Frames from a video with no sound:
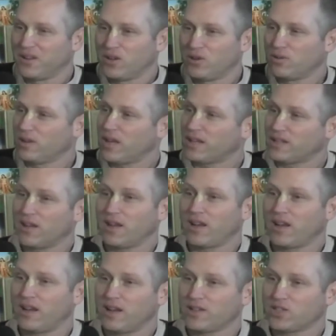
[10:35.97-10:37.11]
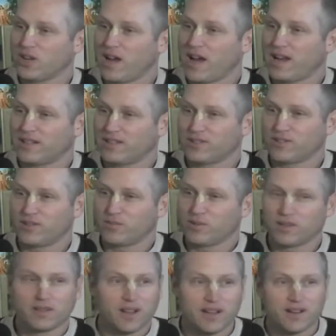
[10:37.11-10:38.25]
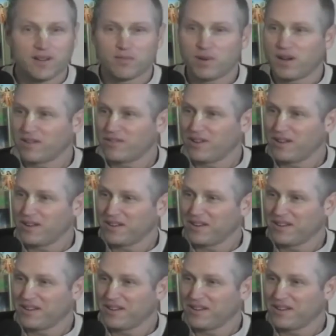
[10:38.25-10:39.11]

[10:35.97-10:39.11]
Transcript: Who would like a shot at distributing Light of the Bhagavat?